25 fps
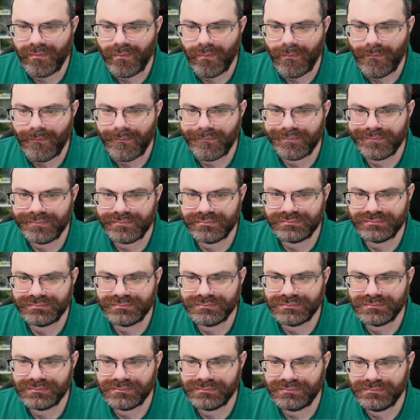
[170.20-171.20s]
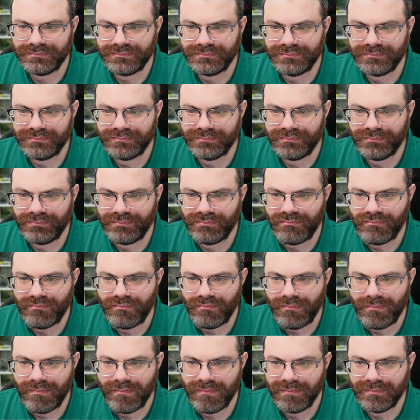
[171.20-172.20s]

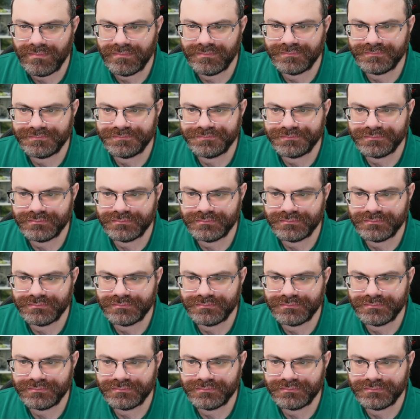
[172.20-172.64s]
Nothing is said.